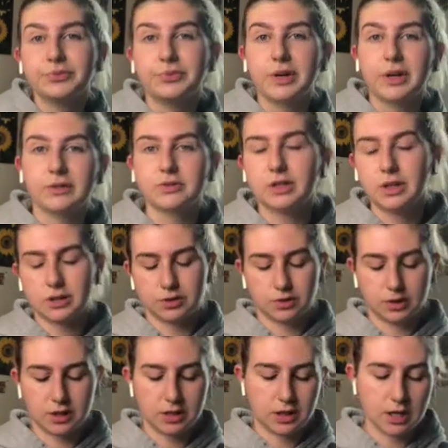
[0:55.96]
after that. So
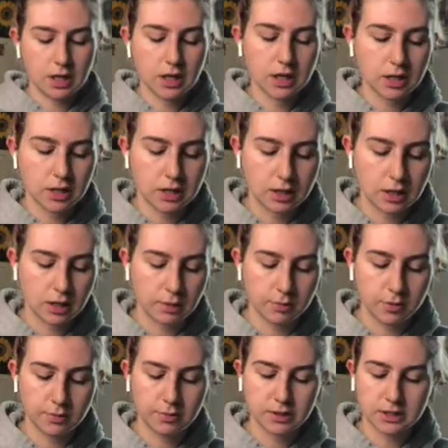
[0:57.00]
I think I'm
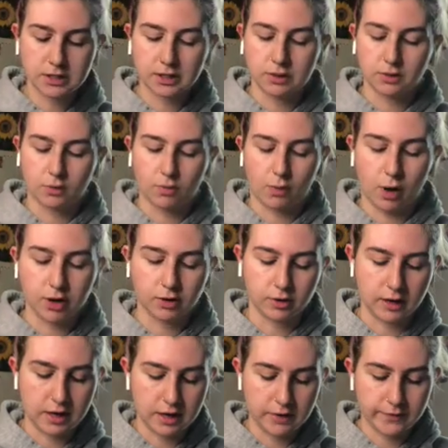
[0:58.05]
gonna put this on the
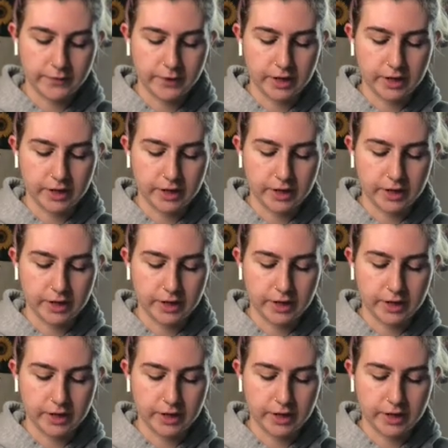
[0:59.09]
waterline.